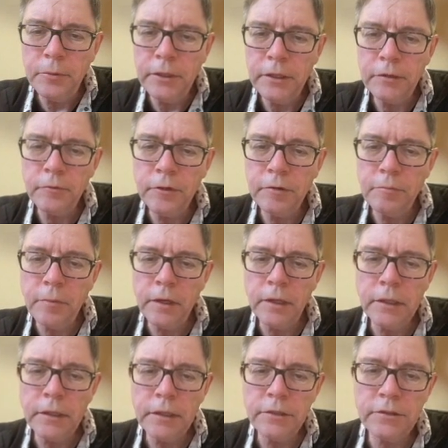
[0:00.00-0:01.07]
up here with
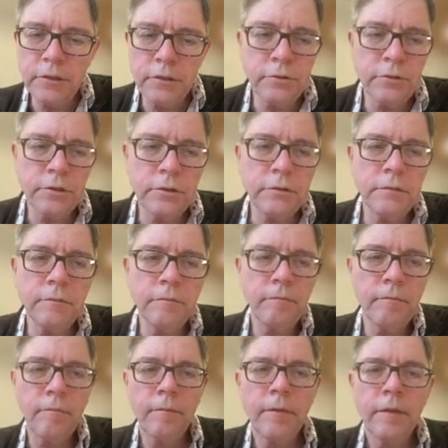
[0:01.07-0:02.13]
my
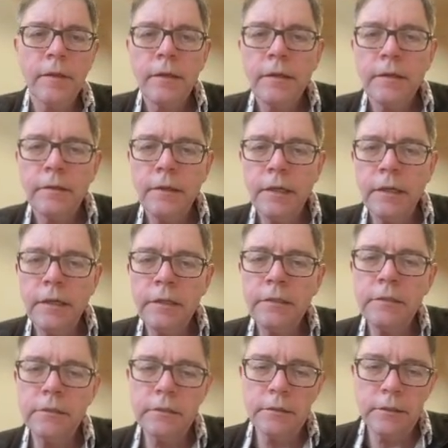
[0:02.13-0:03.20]
institution. That
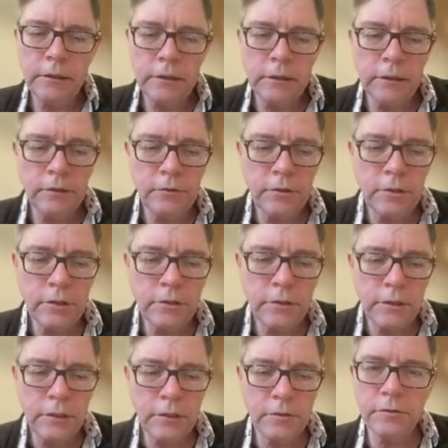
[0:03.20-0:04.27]
is, you
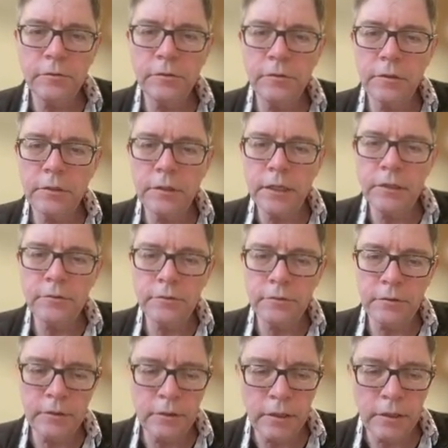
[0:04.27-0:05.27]
just need to enter